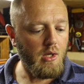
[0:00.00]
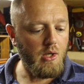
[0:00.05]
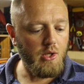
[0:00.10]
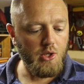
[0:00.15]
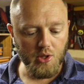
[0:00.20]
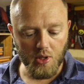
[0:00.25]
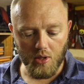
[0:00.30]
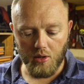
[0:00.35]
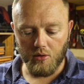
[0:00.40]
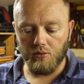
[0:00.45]

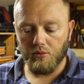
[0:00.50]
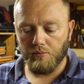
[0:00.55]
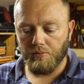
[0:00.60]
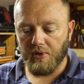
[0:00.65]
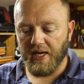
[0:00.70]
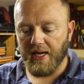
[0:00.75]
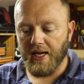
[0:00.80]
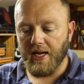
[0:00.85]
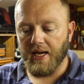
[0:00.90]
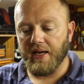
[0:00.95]
So
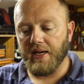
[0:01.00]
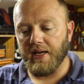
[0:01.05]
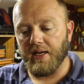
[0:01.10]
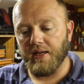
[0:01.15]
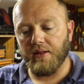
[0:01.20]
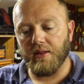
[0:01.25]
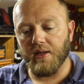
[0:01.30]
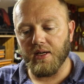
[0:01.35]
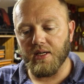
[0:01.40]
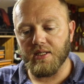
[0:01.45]
by
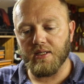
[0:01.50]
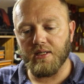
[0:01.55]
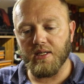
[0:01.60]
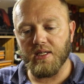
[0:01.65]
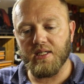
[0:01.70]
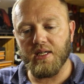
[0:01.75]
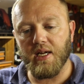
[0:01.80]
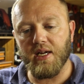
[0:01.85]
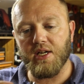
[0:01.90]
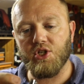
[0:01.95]
adding
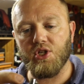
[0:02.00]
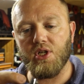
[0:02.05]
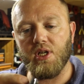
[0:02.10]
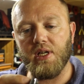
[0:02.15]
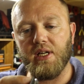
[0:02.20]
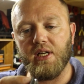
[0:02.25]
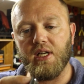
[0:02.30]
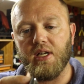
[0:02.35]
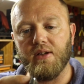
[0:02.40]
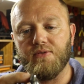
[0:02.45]
this
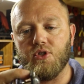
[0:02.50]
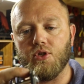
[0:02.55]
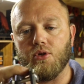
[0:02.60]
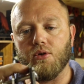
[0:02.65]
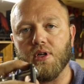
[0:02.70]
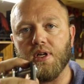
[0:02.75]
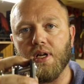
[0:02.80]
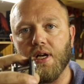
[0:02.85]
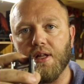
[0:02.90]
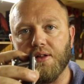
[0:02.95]
actually gives
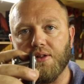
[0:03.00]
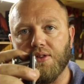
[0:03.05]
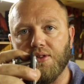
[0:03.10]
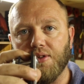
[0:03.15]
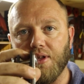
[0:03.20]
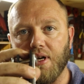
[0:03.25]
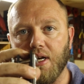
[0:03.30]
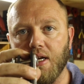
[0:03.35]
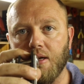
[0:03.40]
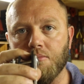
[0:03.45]
you another
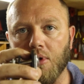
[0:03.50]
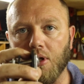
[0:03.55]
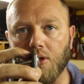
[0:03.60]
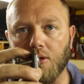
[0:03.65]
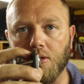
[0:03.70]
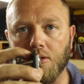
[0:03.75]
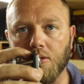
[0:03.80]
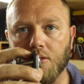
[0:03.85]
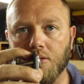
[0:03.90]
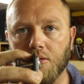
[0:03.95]
3
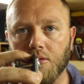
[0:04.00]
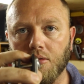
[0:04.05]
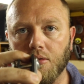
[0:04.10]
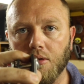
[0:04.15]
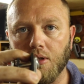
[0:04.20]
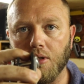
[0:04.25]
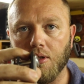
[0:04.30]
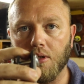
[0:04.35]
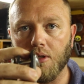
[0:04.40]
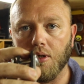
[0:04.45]
mil
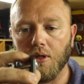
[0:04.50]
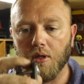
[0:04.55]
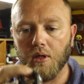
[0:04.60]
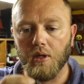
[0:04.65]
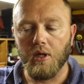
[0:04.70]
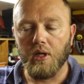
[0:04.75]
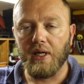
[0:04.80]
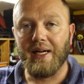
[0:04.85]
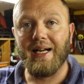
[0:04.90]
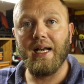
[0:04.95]

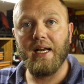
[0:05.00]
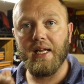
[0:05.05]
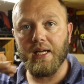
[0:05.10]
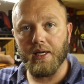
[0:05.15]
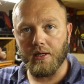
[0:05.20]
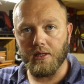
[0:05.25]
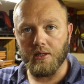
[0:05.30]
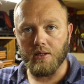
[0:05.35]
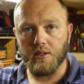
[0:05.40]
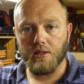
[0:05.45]

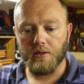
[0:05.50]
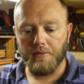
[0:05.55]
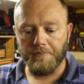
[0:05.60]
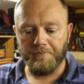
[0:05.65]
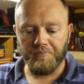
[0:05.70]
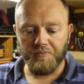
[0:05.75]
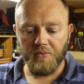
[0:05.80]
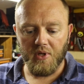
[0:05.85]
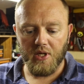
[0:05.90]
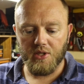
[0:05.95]
clearance.
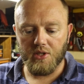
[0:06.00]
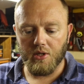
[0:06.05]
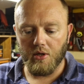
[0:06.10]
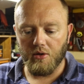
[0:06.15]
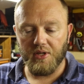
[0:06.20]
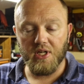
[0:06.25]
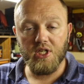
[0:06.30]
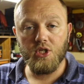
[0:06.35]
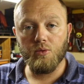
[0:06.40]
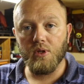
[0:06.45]
So
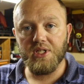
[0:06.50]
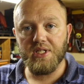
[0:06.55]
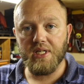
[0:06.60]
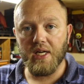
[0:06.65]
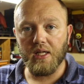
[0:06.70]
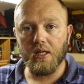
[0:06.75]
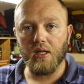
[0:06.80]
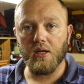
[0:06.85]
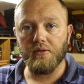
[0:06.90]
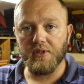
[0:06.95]
this will
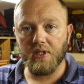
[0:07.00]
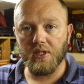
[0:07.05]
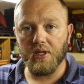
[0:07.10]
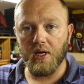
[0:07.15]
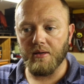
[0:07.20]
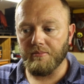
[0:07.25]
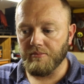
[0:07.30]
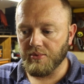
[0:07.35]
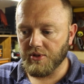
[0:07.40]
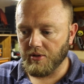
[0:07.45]
settle over
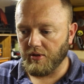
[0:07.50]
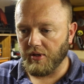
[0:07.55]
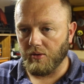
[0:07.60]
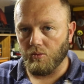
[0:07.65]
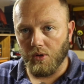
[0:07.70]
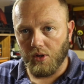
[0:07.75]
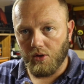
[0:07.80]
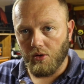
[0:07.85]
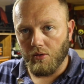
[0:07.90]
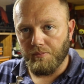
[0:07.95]
time, so it
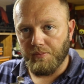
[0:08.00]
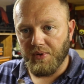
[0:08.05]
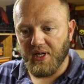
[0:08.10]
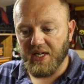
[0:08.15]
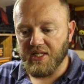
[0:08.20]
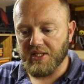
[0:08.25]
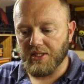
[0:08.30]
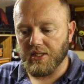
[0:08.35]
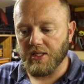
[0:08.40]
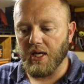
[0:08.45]
will
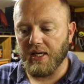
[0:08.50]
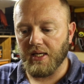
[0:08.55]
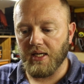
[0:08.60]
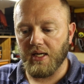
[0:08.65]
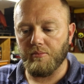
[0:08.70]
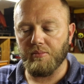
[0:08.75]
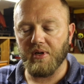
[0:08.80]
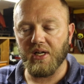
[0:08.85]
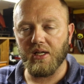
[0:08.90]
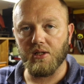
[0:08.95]
compress
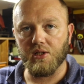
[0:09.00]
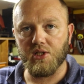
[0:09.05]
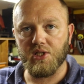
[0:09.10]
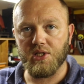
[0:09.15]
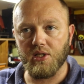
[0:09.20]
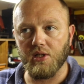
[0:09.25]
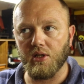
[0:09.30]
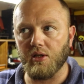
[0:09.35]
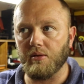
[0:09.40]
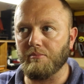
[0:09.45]
slightly, but it'll
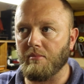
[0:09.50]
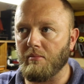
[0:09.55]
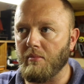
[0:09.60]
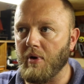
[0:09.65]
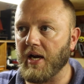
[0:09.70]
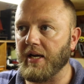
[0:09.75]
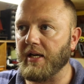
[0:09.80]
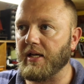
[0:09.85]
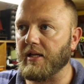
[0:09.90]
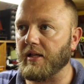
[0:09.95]
still
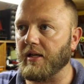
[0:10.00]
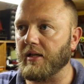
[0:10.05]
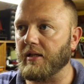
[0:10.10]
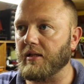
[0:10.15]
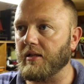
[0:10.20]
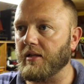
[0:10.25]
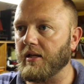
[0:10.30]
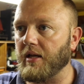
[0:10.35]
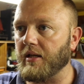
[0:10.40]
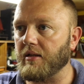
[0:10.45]
make
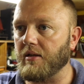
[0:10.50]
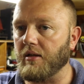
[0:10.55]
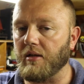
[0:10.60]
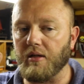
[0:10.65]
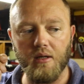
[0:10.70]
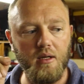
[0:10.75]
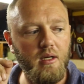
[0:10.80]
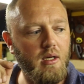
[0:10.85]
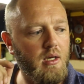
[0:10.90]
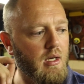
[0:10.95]
that
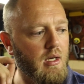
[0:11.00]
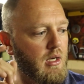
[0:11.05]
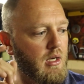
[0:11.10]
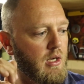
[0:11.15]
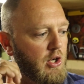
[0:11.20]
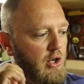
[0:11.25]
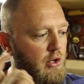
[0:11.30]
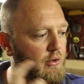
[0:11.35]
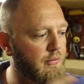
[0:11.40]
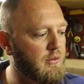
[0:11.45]
the
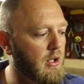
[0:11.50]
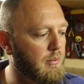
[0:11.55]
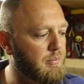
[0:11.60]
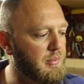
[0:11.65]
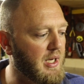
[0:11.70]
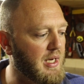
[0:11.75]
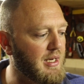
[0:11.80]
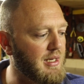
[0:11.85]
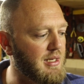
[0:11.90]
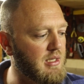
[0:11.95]
rooftop
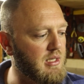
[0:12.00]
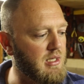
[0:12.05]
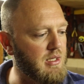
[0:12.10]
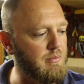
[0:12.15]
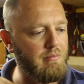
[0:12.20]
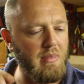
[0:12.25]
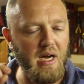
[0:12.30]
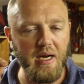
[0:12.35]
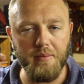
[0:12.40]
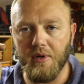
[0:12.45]
tent is
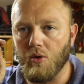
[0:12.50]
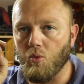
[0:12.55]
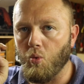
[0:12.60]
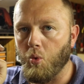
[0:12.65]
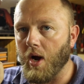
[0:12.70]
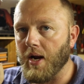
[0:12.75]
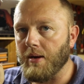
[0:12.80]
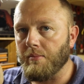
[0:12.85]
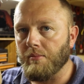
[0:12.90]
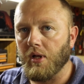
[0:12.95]
maybe
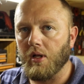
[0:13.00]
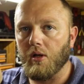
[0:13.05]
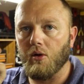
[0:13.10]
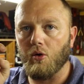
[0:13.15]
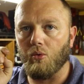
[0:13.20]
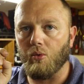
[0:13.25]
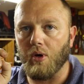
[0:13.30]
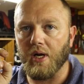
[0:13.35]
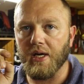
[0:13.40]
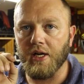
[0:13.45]
1 mil
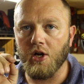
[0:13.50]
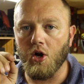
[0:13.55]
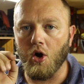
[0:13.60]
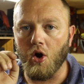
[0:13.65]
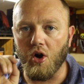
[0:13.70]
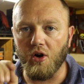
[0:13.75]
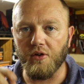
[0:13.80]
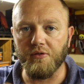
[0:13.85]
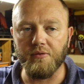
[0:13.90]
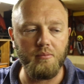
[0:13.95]
or
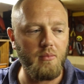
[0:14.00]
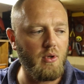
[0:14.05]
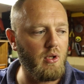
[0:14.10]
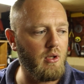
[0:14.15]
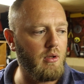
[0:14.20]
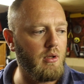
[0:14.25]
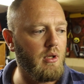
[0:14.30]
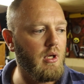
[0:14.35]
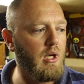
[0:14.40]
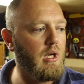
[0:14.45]
1.5
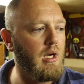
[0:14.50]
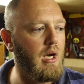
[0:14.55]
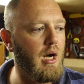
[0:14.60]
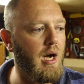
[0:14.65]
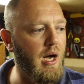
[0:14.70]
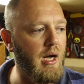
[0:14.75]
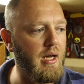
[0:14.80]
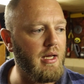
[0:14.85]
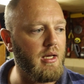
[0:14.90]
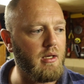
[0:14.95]
mil
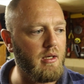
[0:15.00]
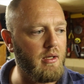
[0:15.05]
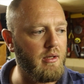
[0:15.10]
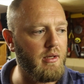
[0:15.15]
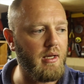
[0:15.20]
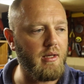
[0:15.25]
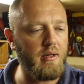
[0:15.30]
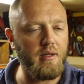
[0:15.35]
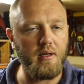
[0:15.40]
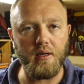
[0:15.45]
higher
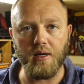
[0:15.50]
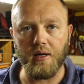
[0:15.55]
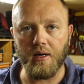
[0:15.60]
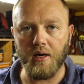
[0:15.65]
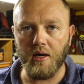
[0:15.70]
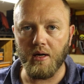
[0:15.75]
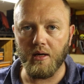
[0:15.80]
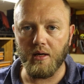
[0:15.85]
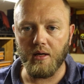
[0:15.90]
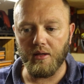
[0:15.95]
than the
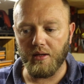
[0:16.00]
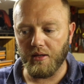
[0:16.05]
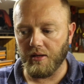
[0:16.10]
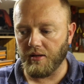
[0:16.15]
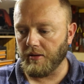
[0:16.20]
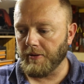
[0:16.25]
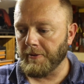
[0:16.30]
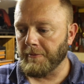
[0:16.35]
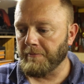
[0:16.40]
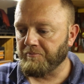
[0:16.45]

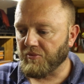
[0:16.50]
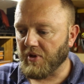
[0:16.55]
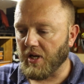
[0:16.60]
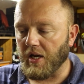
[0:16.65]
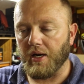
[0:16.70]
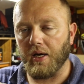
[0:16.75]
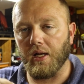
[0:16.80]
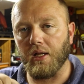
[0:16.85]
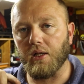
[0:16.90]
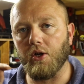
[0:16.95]

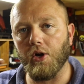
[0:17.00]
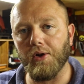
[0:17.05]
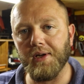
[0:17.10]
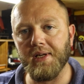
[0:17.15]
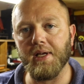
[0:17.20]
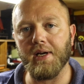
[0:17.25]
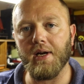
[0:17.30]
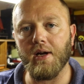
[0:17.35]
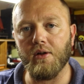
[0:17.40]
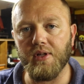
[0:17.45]
rail
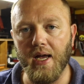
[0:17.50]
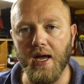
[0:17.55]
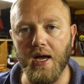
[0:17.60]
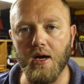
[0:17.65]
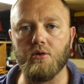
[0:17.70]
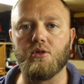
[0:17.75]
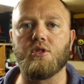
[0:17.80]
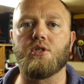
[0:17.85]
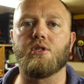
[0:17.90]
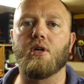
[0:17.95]
going around the
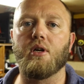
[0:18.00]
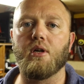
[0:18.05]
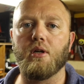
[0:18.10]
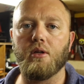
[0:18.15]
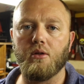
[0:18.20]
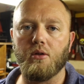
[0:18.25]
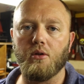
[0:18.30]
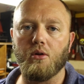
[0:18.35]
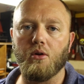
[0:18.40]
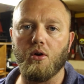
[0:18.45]
outside
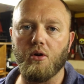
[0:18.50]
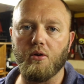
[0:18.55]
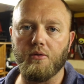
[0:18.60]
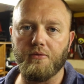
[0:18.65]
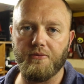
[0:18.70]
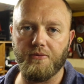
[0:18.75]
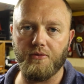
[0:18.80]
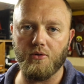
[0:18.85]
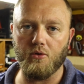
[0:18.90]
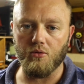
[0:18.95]
of
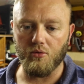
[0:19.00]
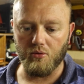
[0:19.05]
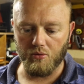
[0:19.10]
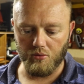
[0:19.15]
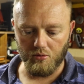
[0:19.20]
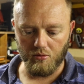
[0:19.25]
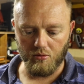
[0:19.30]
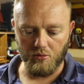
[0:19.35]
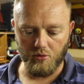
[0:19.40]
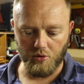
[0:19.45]

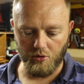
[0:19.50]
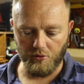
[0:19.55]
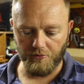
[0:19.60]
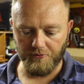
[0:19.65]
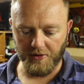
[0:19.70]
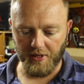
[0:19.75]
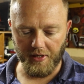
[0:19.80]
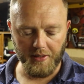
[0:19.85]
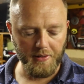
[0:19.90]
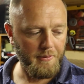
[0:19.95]
your
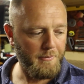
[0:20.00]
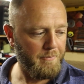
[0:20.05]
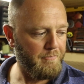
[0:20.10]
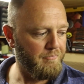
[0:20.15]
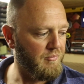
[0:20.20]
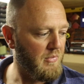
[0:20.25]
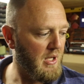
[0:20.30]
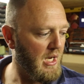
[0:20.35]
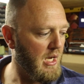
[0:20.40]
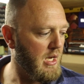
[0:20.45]
roof rack.
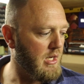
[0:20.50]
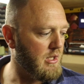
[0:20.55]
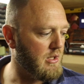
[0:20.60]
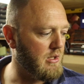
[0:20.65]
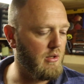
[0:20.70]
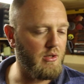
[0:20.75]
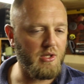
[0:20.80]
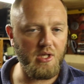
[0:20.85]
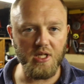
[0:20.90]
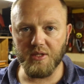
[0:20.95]

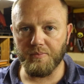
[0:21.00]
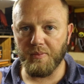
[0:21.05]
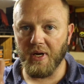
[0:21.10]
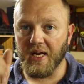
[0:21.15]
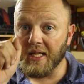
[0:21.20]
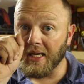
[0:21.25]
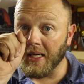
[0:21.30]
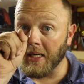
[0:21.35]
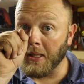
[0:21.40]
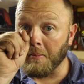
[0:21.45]
So just
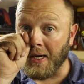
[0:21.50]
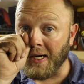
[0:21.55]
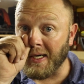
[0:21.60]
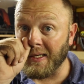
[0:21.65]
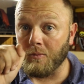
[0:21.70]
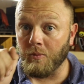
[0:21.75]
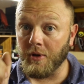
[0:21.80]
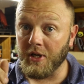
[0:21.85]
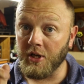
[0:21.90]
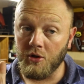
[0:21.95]
bear that in
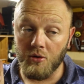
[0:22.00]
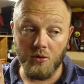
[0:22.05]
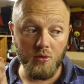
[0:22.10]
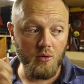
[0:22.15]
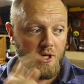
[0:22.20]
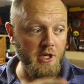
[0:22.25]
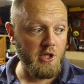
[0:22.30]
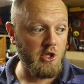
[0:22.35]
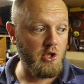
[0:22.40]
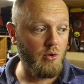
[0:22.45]
mind when you
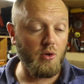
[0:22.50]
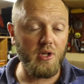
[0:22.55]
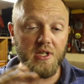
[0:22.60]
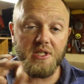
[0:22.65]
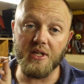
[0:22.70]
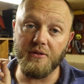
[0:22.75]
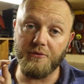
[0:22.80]
install this.